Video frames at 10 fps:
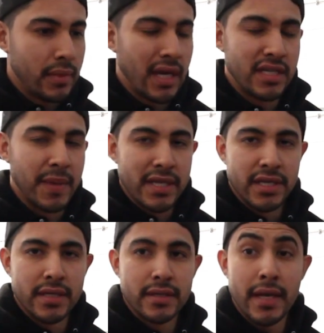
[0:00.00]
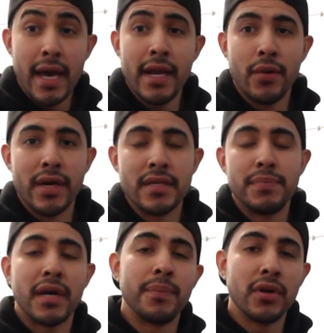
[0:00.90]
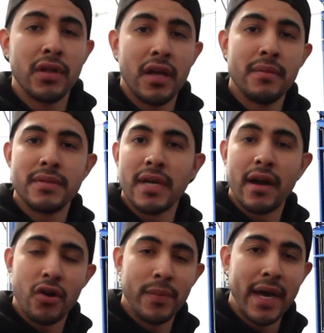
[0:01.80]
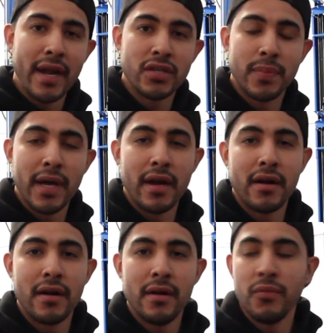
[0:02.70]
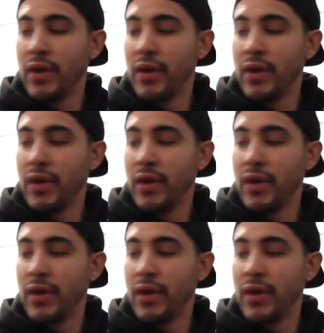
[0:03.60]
It just made sense. Anyways, pick up your gloves at automechanicssupply.com.